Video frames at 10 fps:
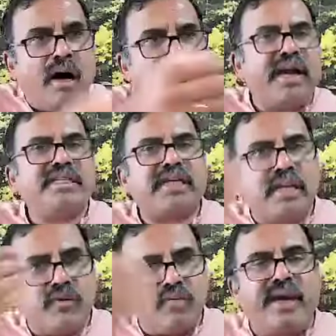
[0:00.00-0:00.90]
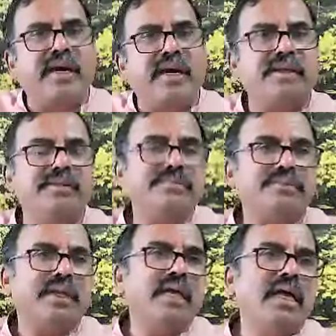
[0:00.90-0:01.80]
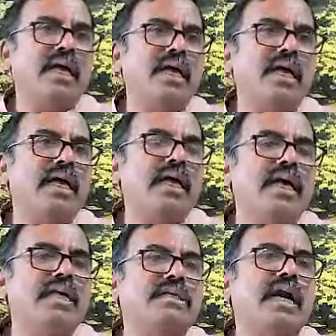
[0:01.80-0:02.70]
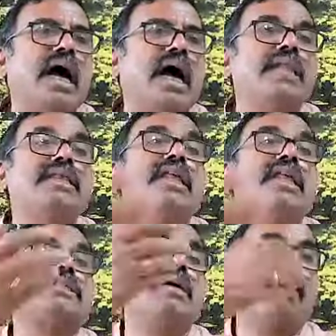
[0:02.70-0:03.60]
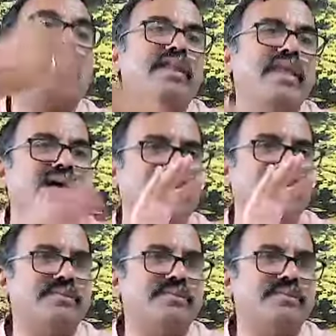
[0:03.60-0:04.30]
varieties are in one, is called Antar Samadhi.